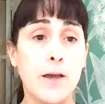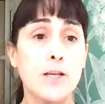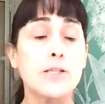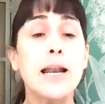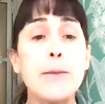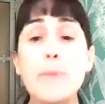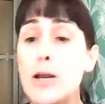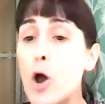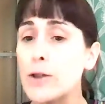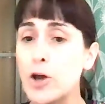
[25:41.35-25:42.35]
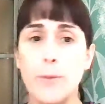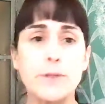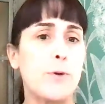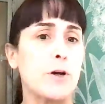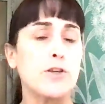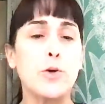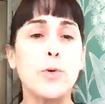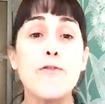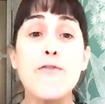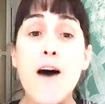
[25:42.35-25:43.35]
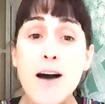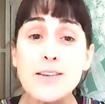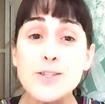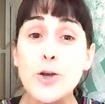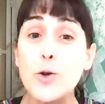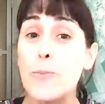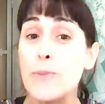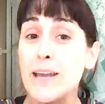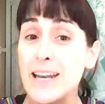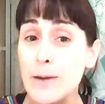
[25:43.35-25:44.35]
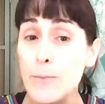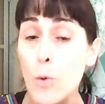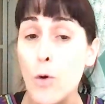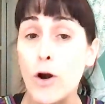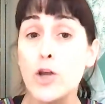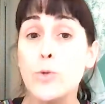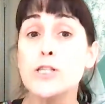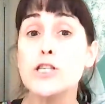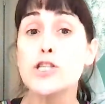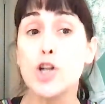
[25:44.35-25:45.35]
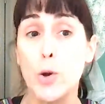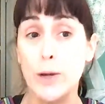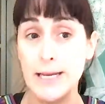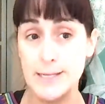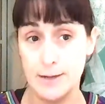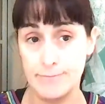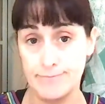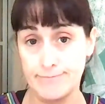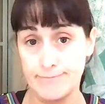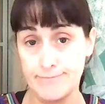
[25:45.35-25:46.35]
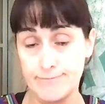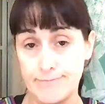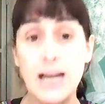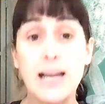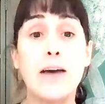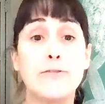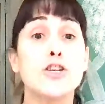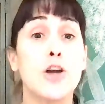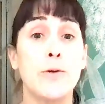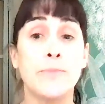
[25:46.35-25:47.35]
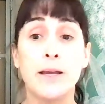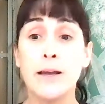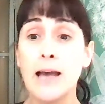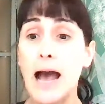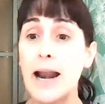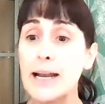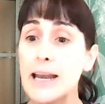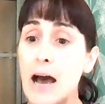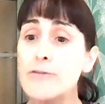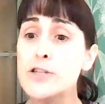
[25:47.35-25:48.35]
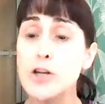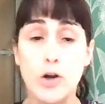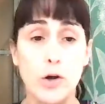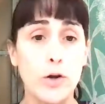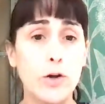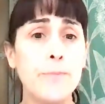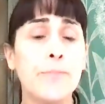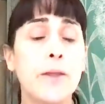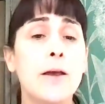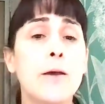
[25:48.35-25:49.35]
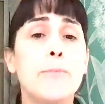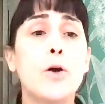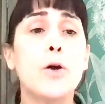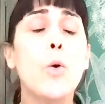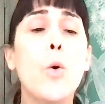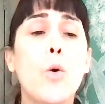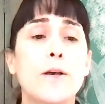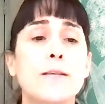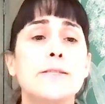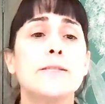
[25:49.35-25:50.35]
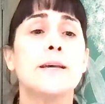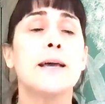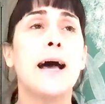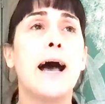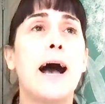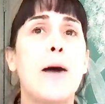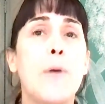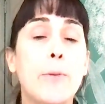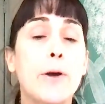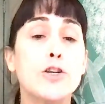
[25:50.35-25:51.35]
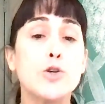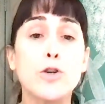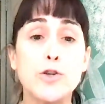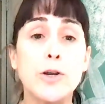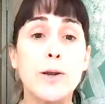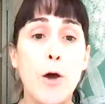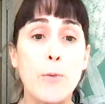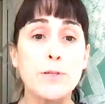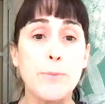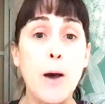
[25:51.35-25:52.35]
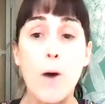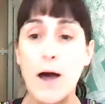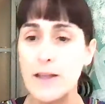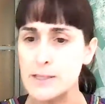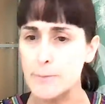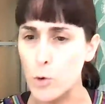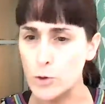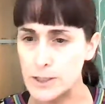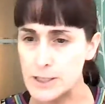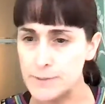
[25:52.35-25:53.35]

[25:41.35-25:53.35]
So let me know in the comments box, are you a fast, are you a medium, or are you a slow eater? I'd love to know. And I'd love to know because I'm going to talk to you in a moment about why that's important.